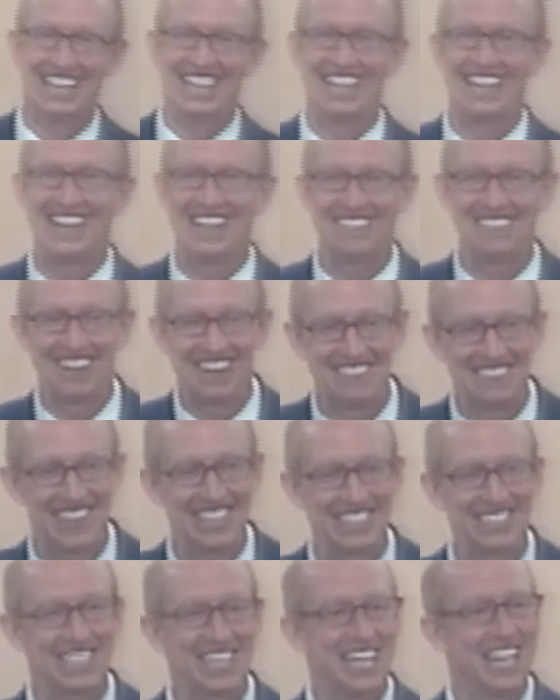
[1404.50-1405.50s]
uh, of
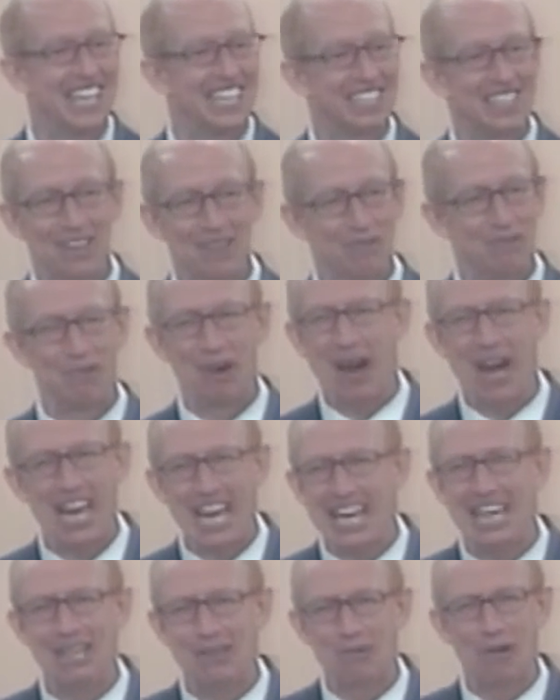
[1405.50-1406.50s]
us, you know, raw,
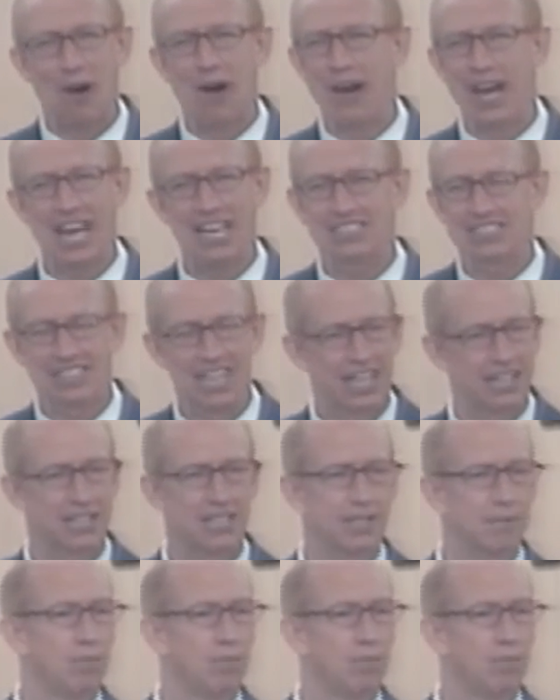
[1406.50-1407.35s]
eating raw eggs is not good,